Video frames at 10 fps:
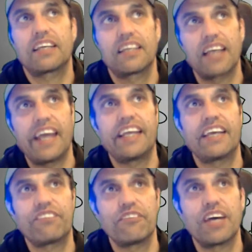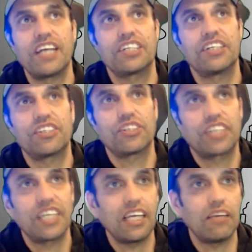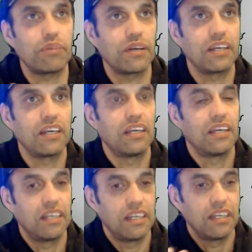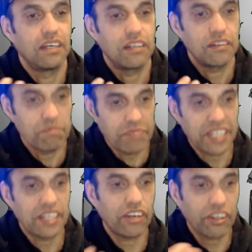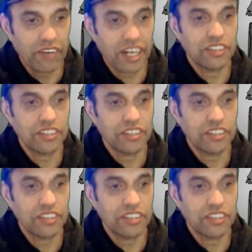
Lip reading: gaining information to keep me going around